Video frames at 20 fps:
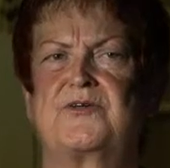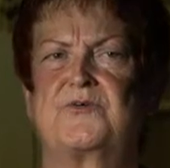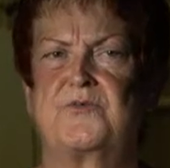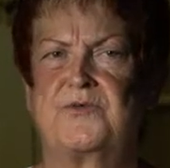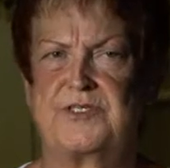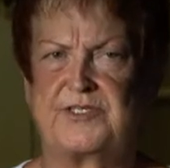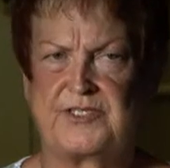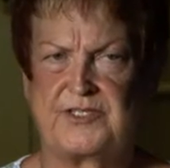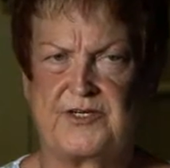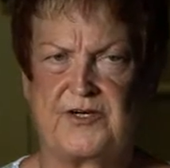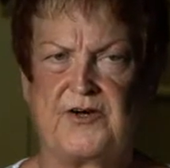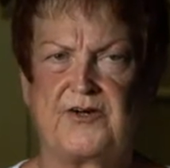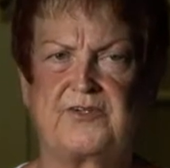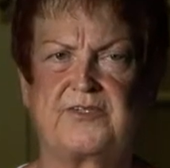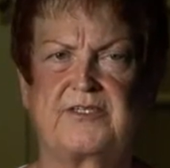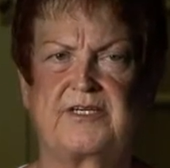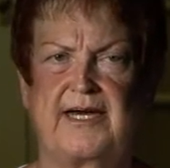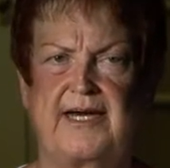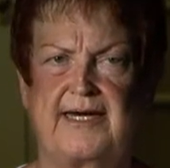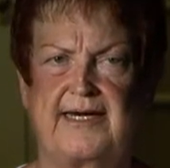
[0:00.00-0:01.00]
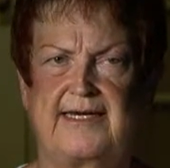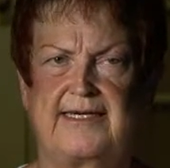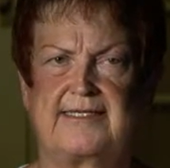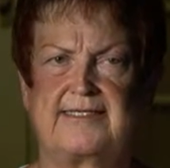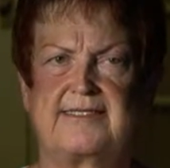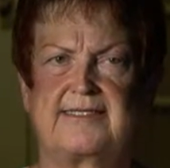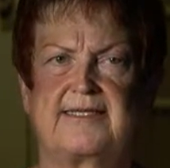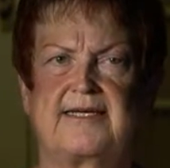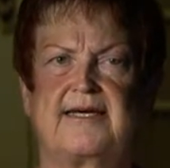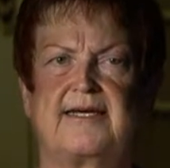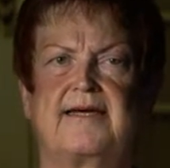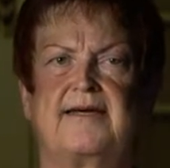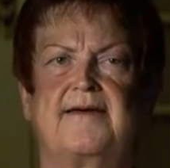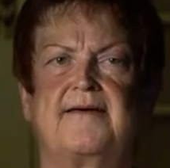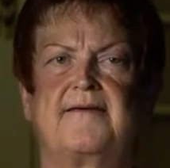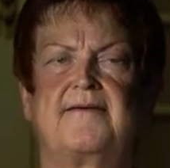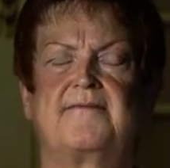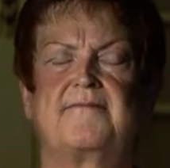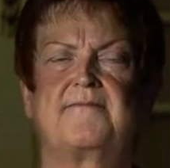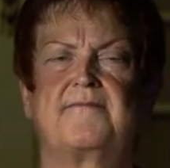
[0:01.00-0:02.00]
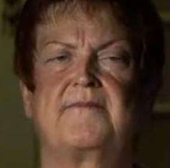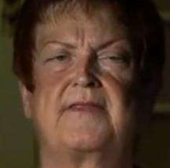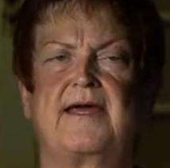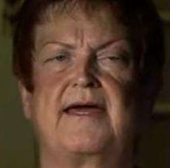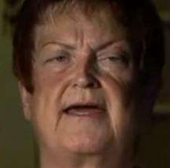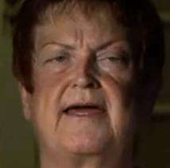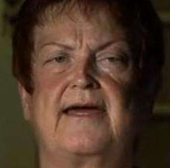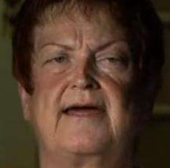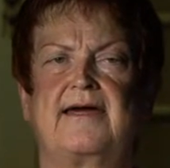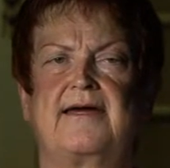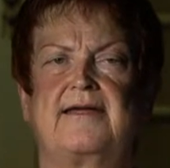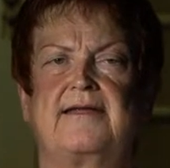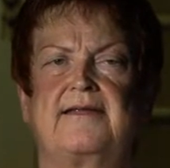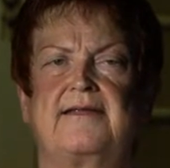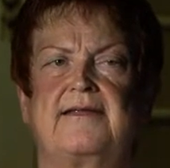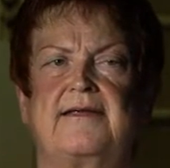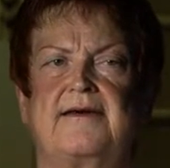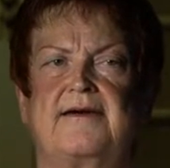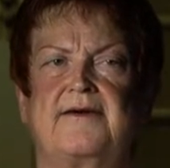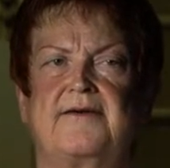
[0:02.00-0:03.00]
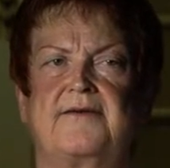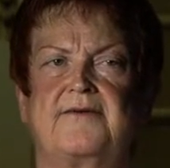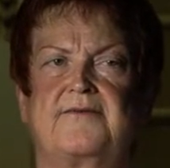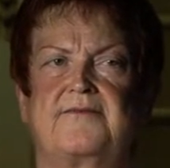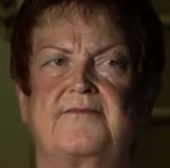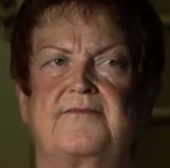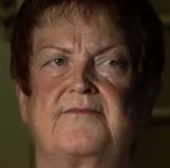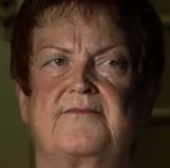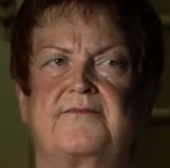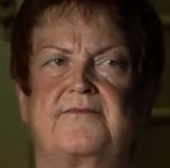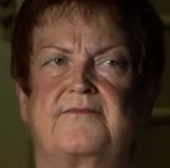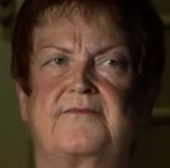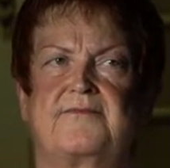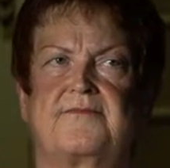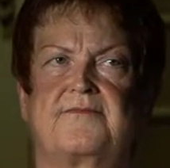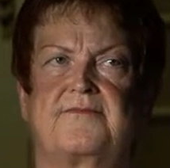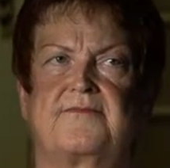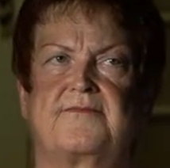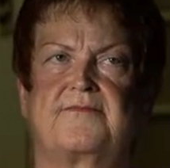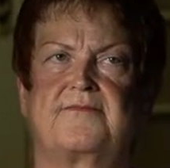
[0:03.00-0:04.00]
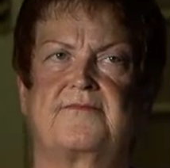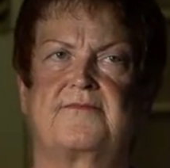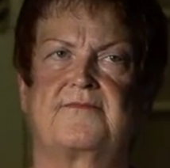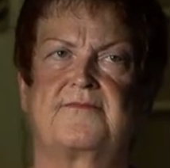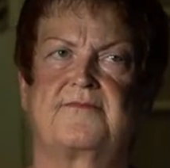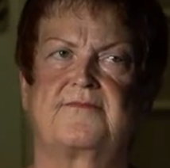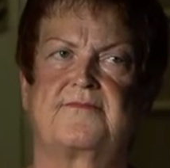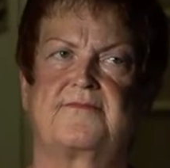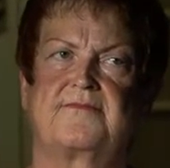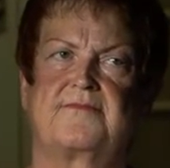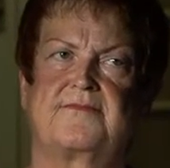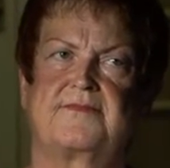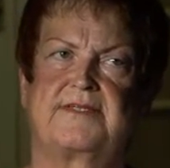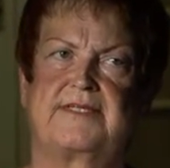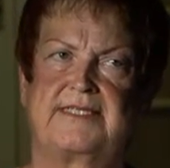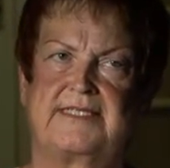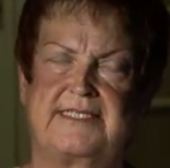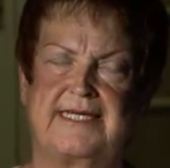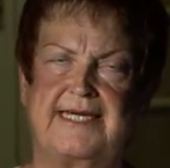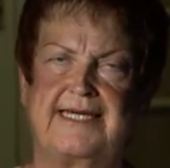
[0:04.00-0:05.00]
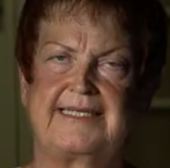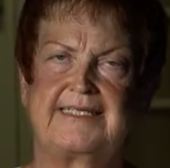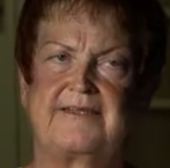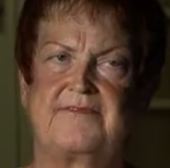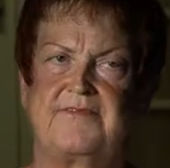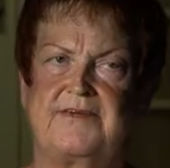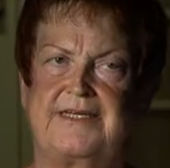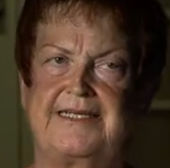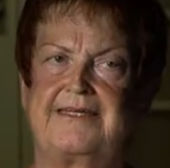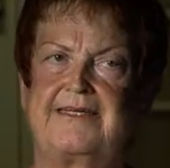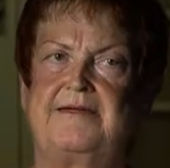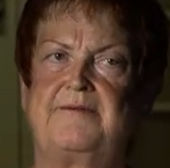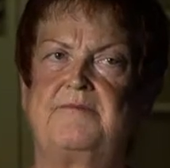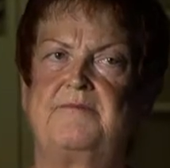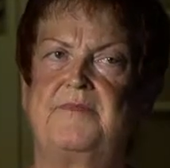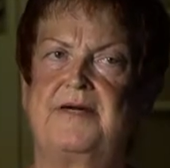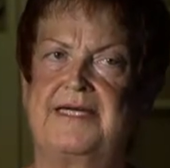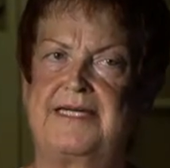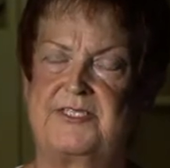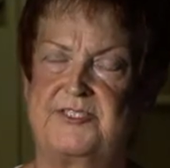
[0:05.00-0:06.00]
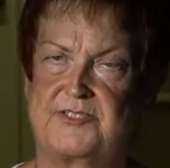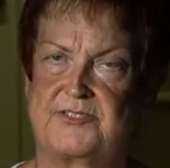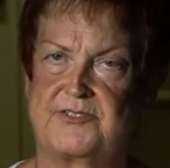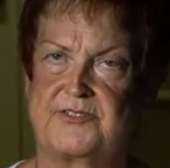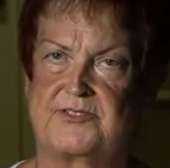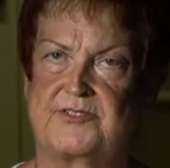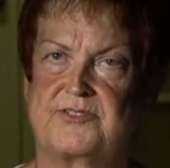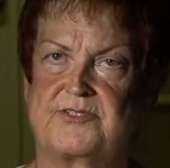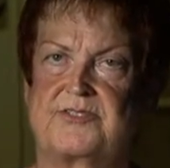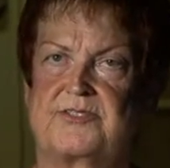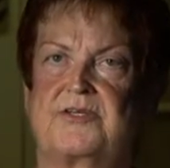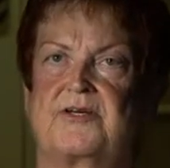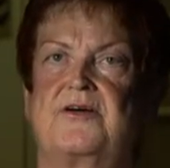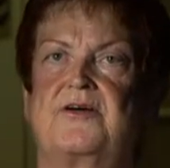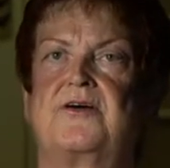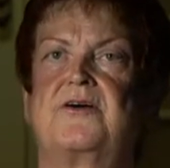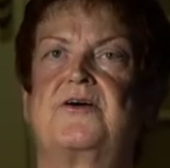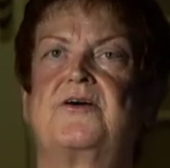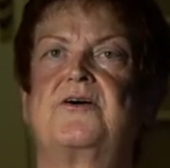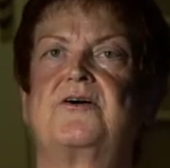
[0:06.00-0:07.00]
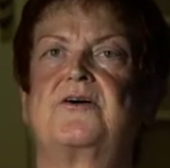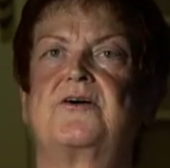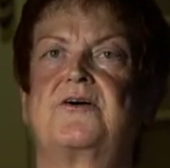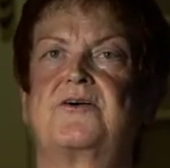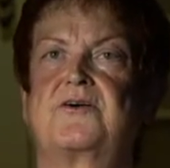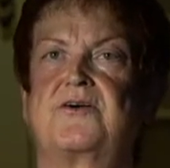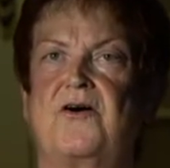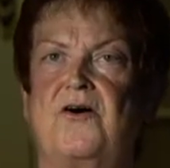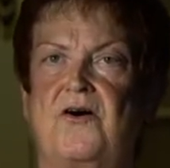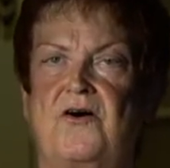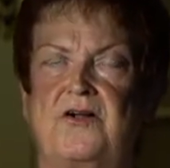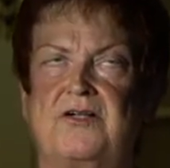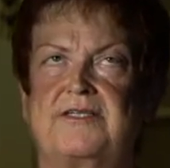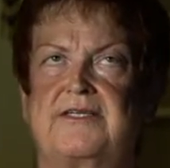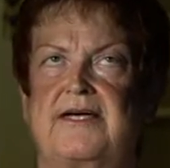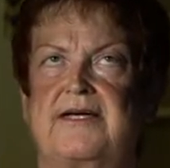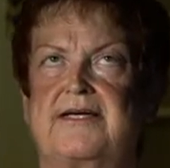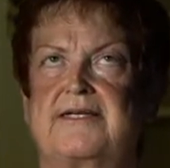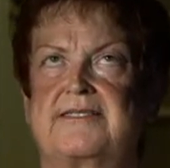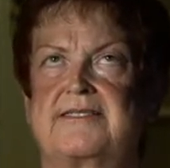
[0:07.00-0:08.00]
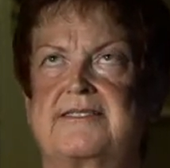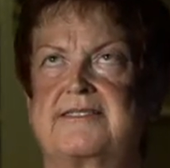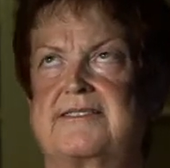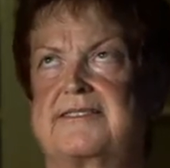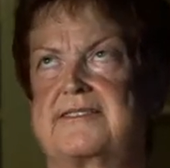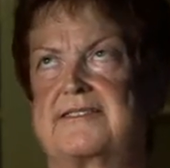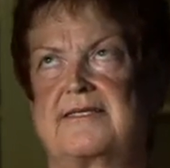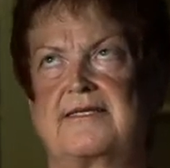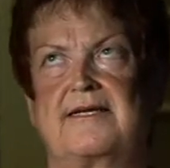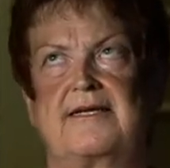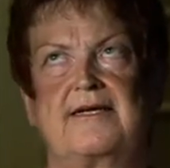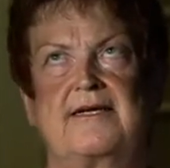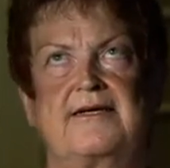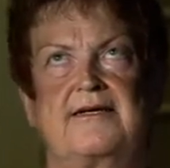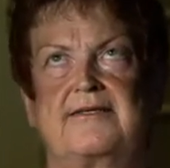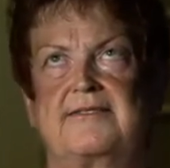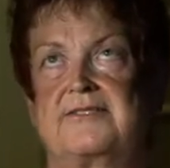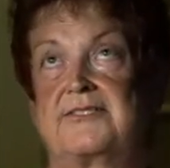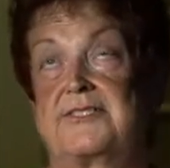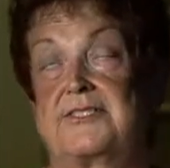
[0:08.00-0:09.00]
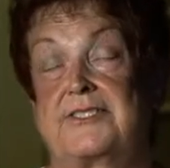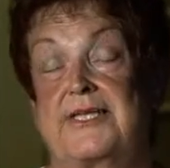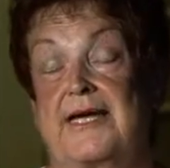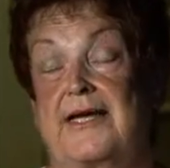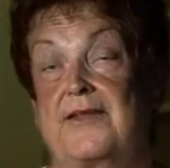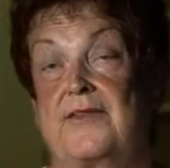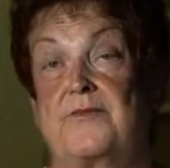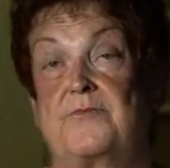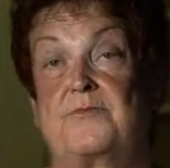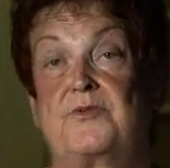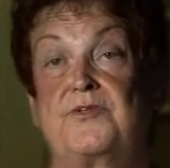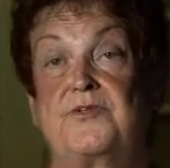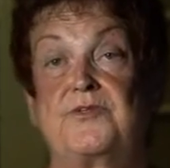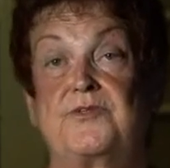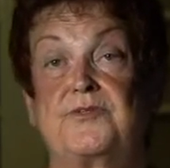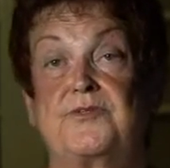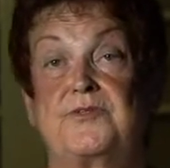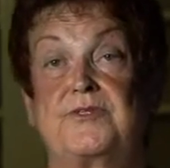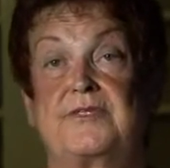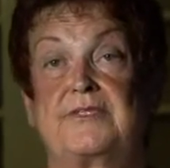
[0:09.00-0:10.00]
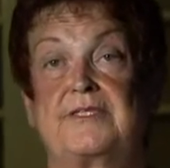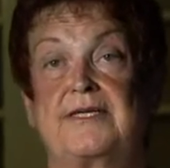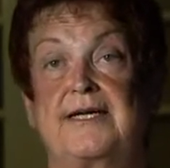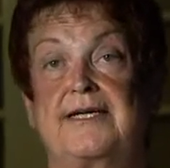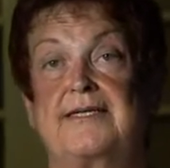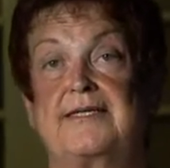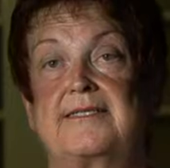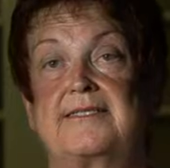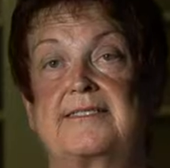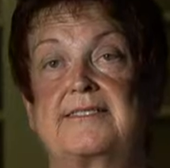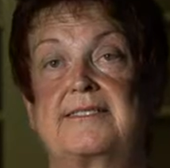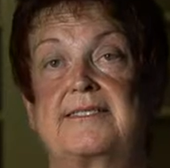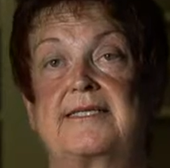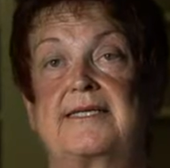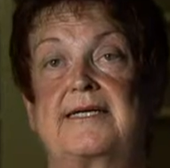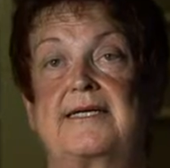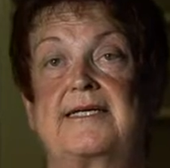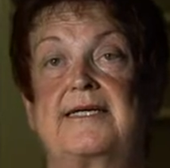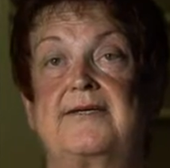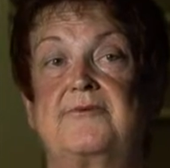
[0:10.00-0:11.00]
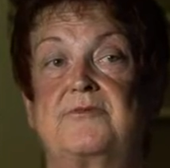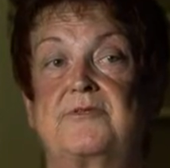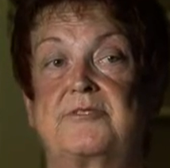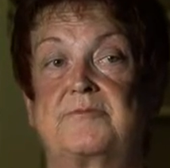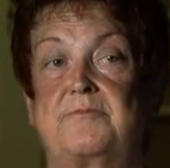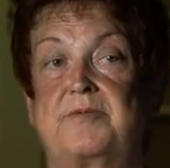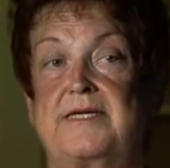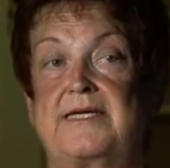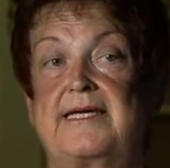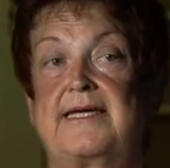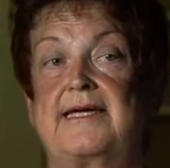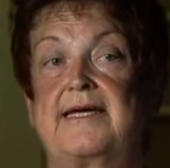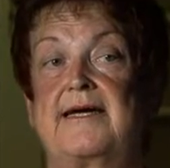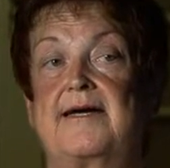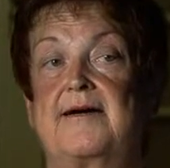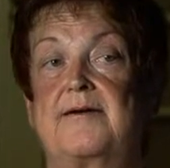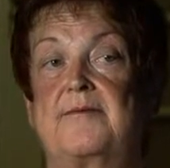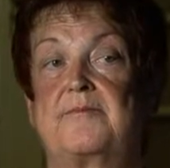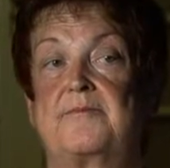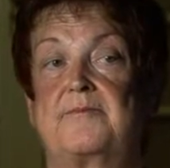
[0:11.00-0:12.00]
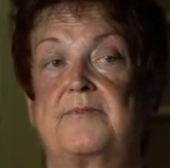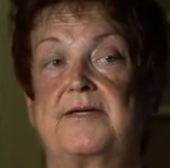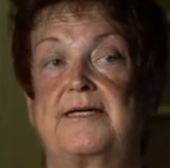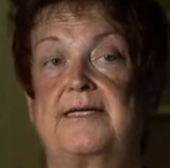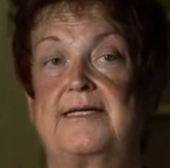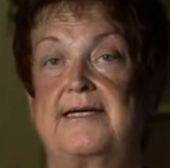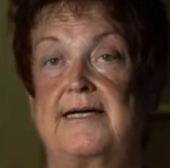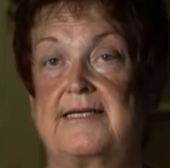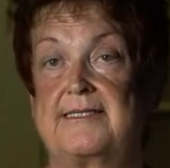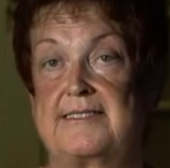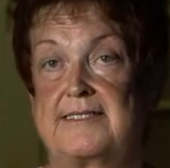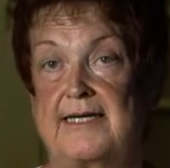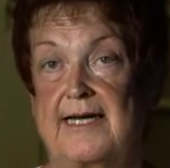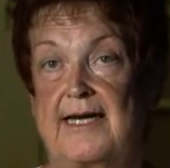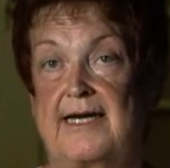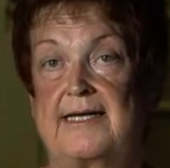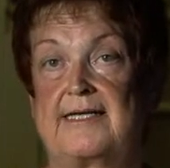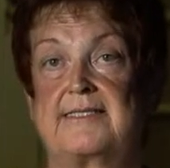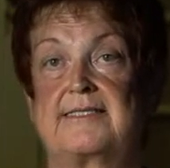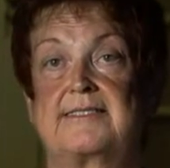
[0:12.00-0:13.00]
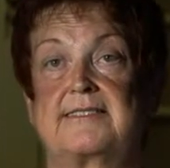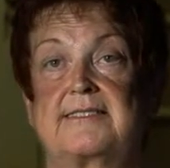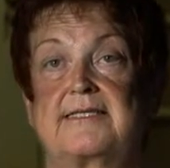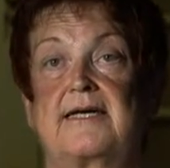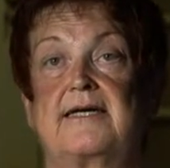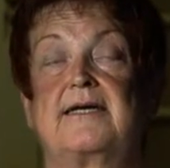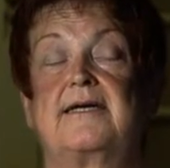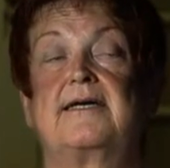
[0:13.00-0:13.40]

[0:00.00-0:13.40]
it went to cold case, and Detective Eddie Majors called us just out of the blue to tell us that he was picking up Eli's case